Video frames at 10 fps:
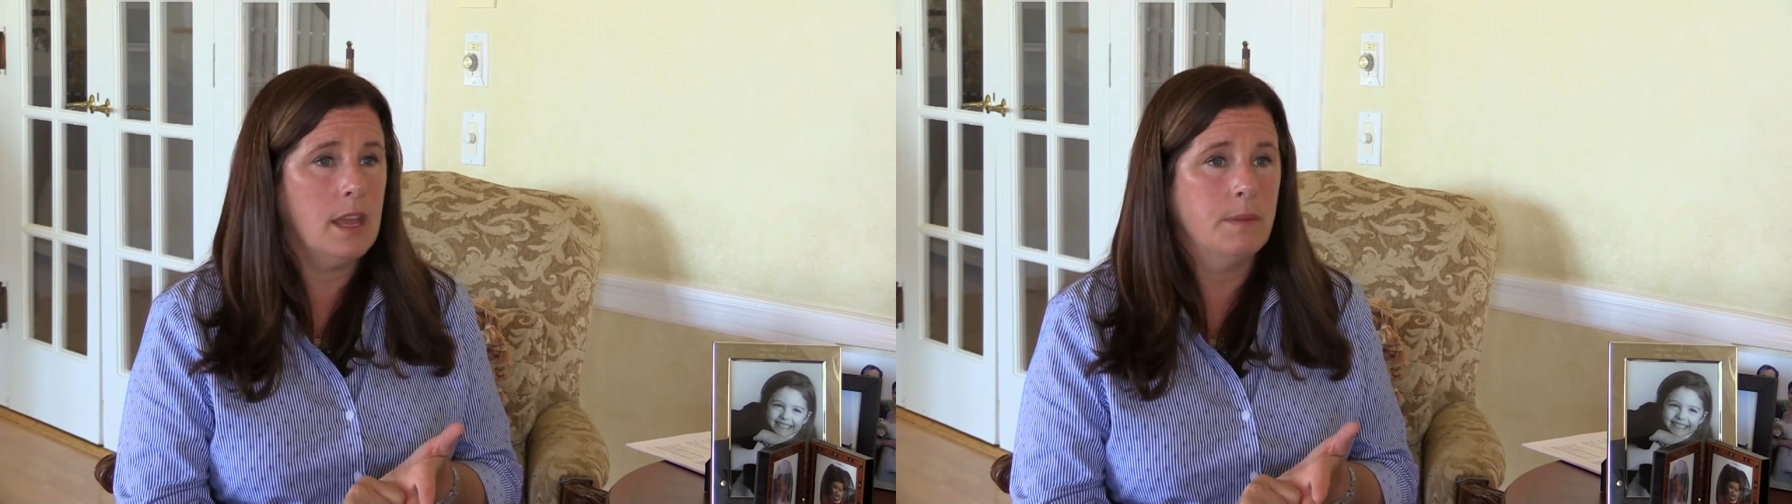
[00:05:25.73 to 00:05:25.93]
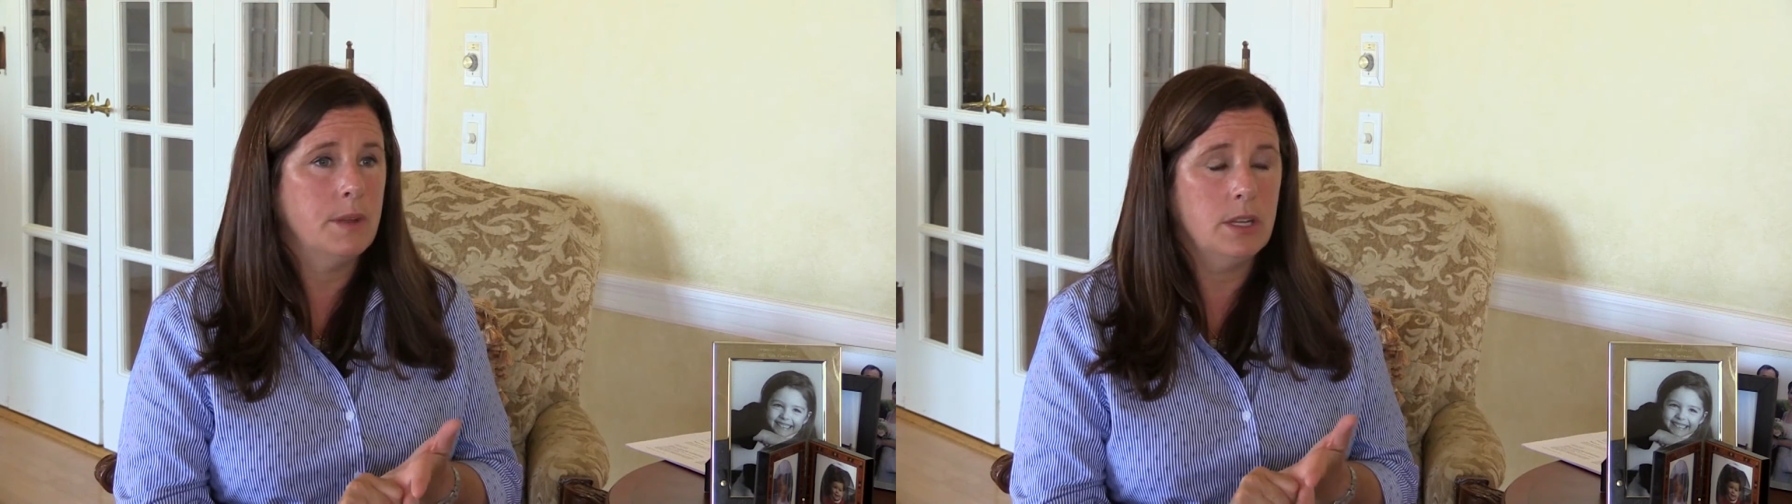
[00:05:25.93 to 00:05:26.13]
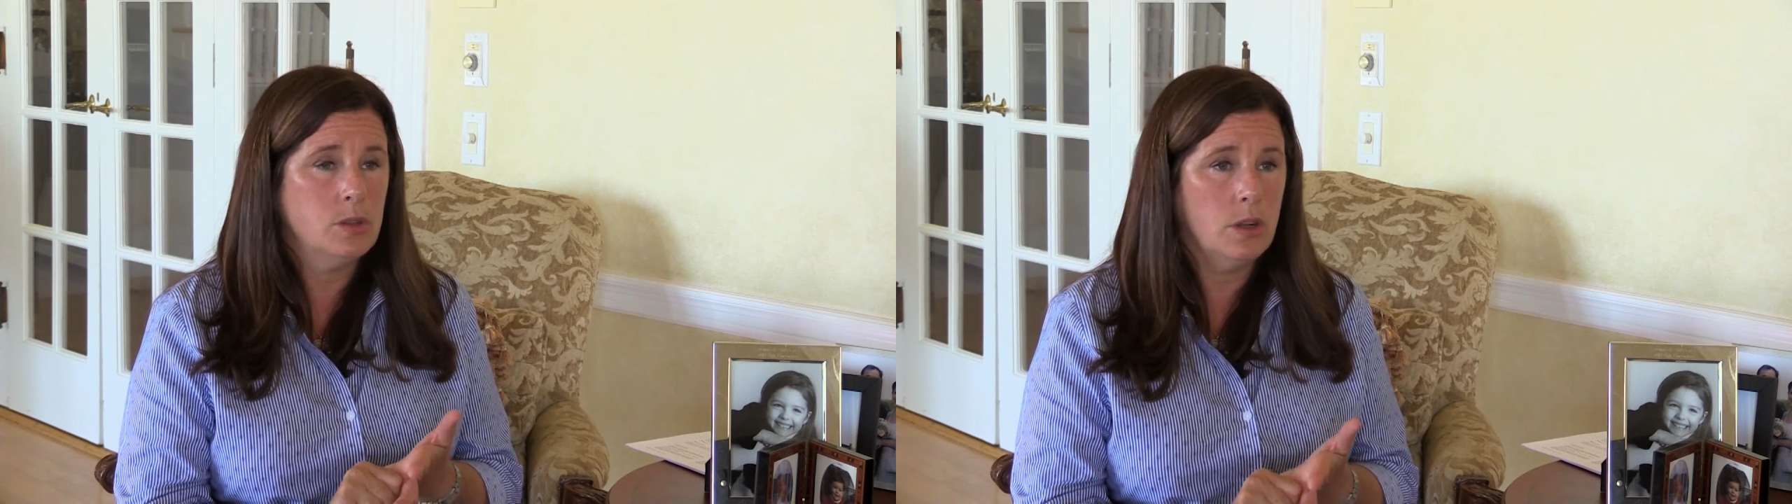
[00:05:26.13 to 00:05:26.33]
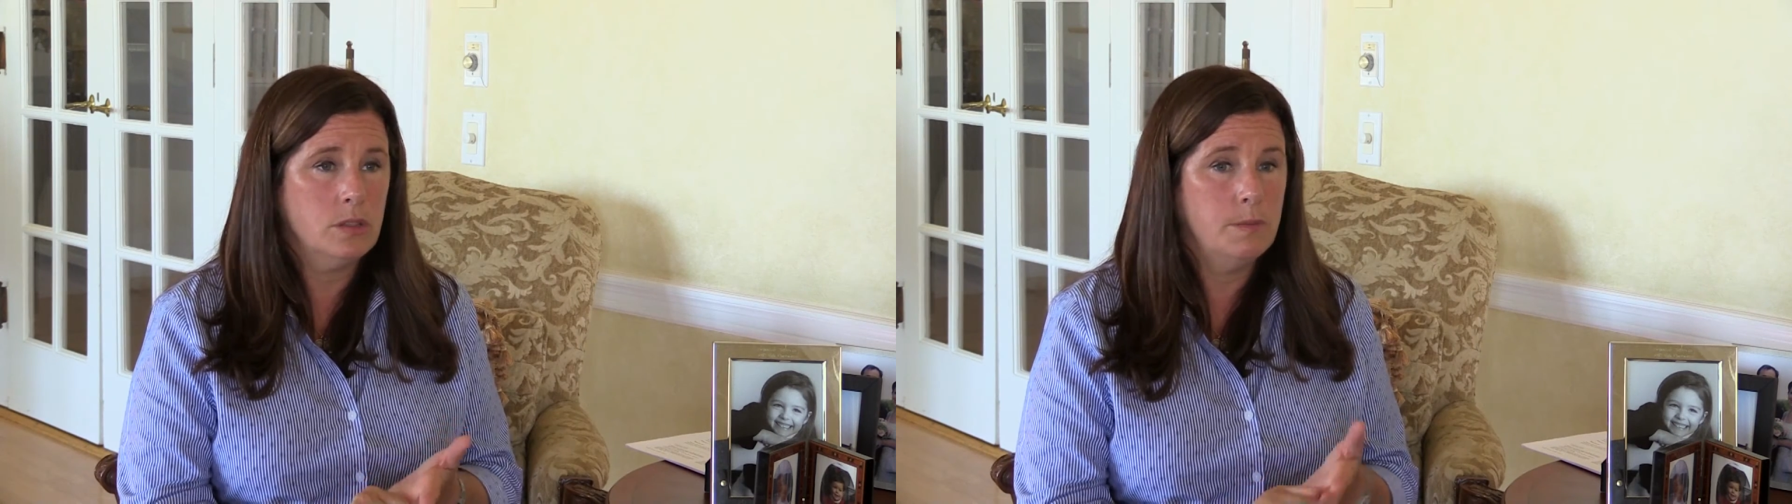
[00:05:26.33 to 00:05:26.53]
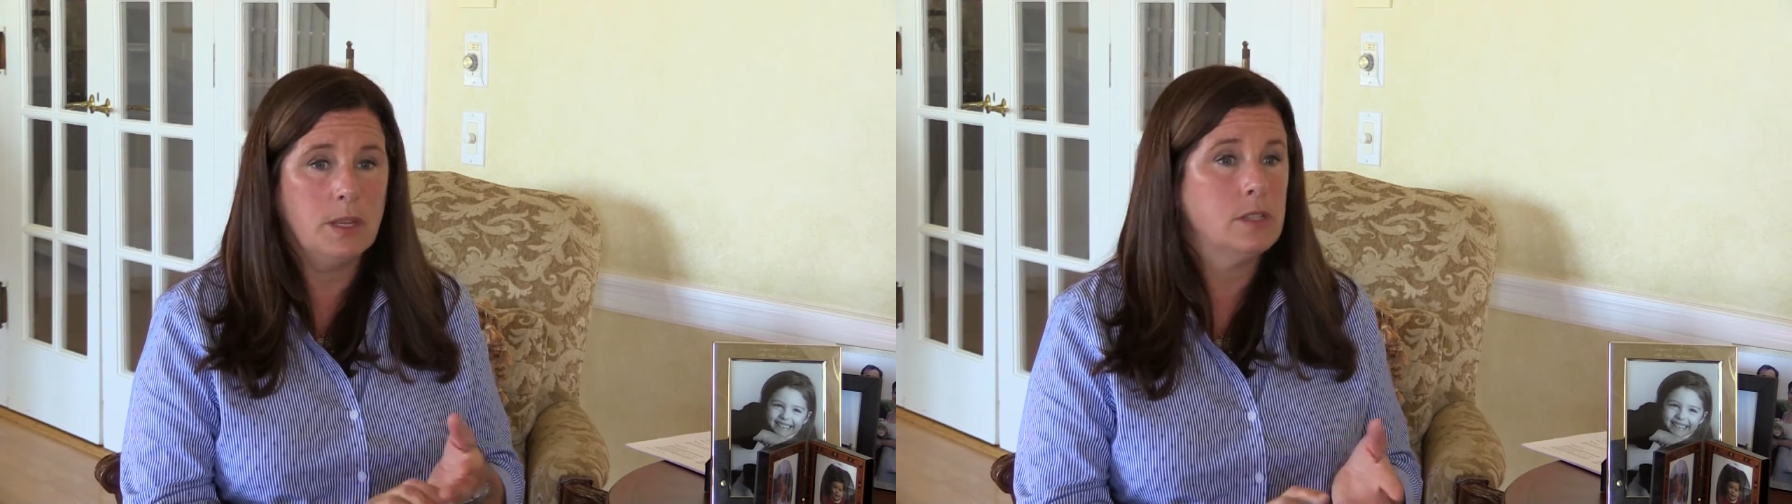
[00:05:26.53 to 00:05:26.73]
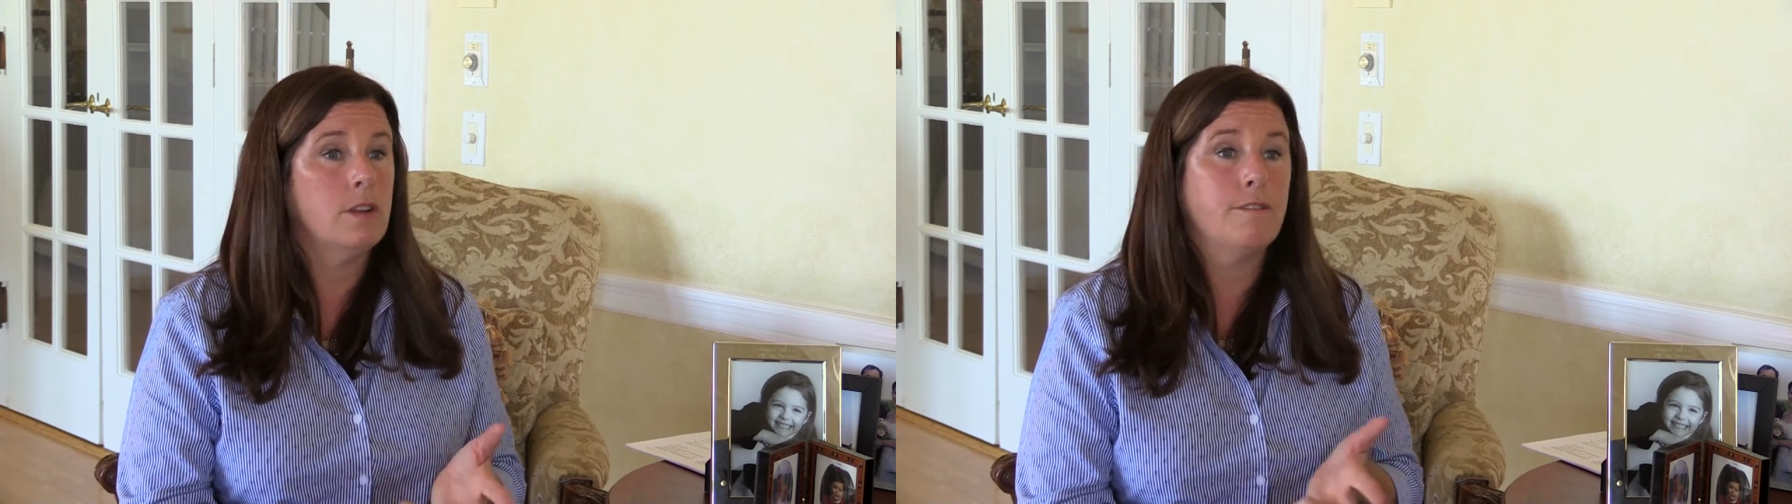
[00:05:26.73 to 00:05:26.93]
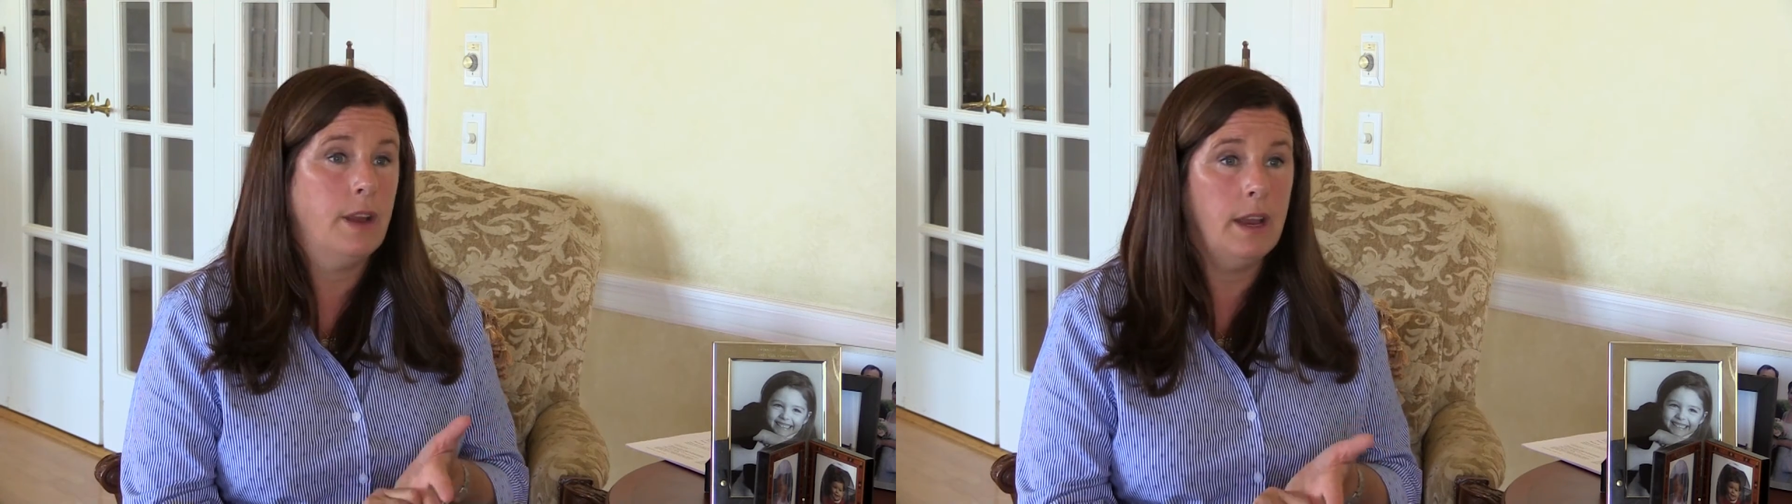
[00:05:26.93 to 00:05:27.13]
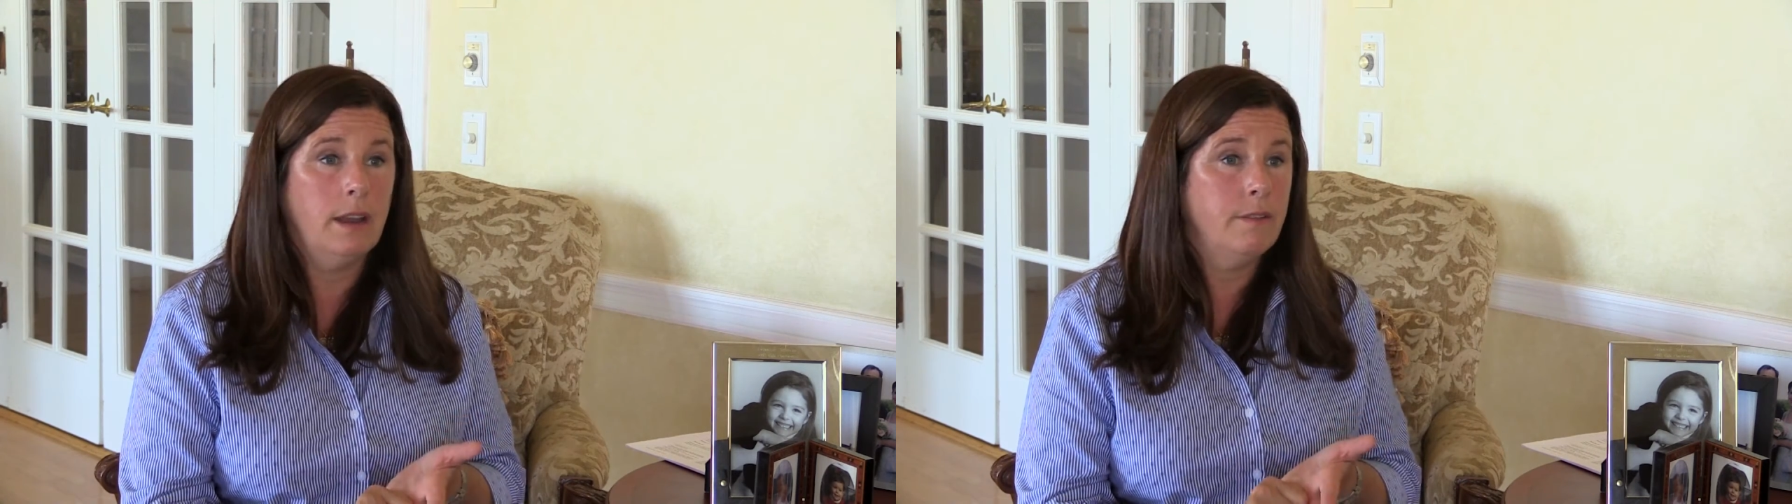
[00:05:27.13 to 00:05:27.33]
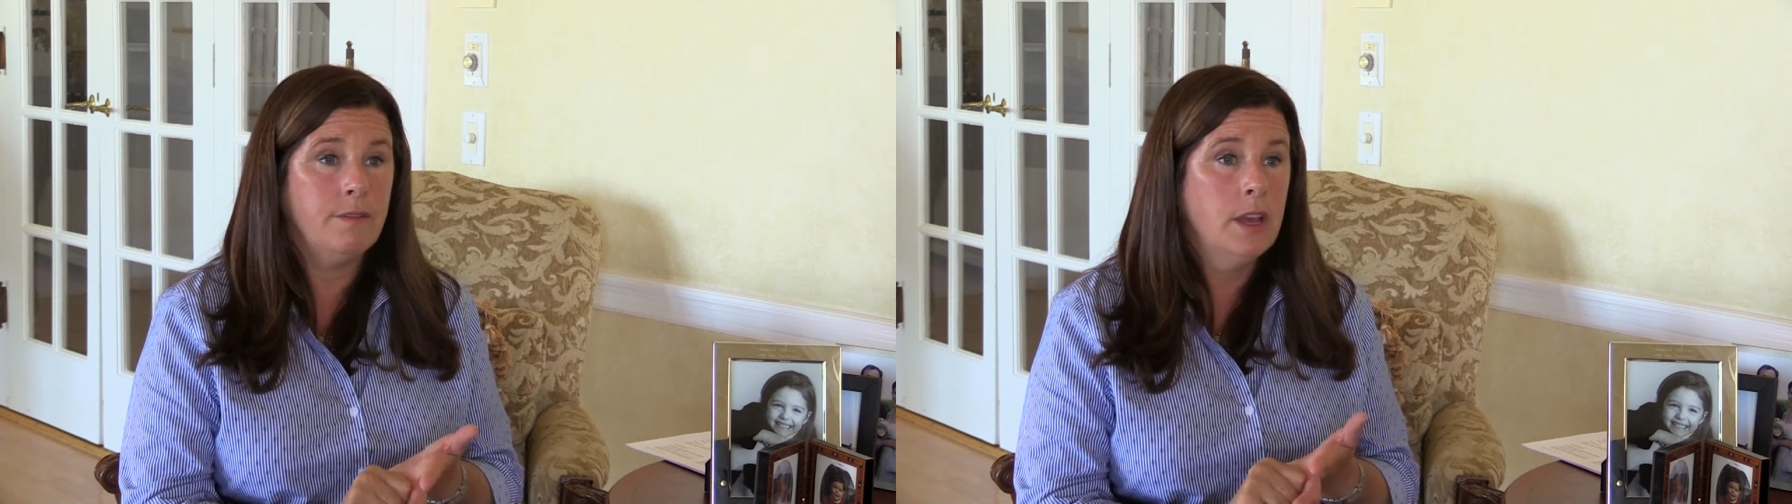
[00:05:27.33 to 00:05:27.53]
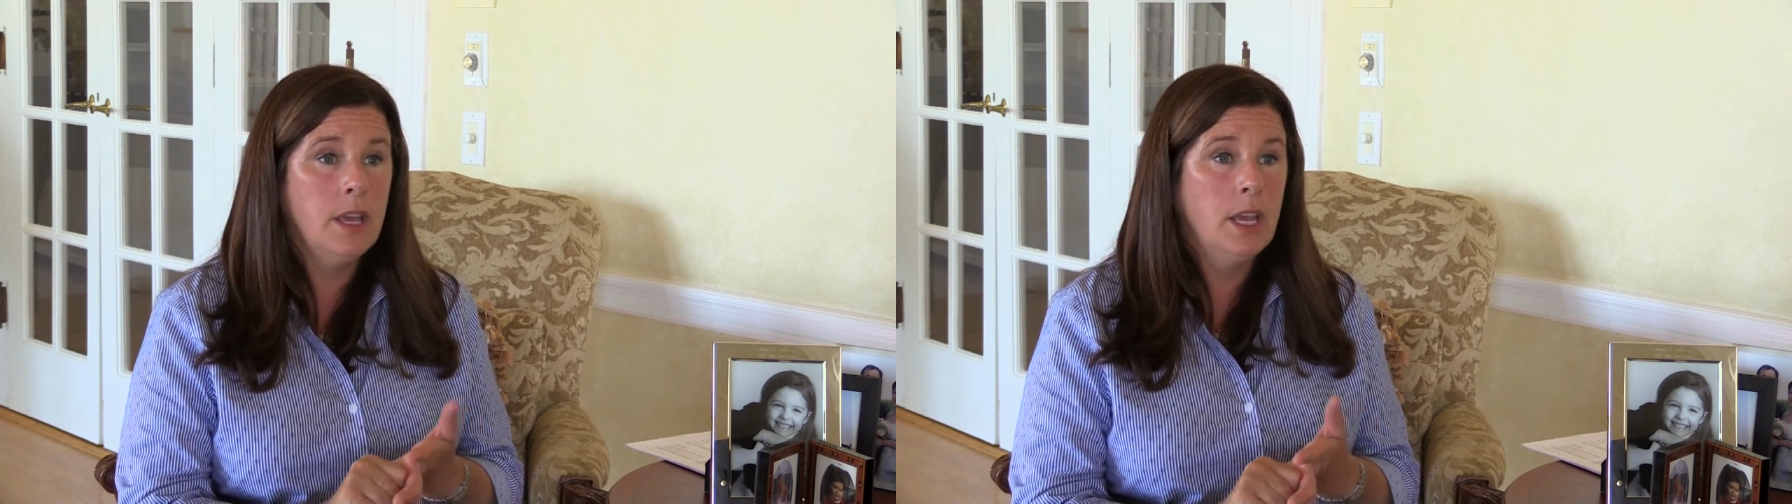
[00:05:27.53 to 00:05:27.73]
think I'm going to talk to them because they're afraid of,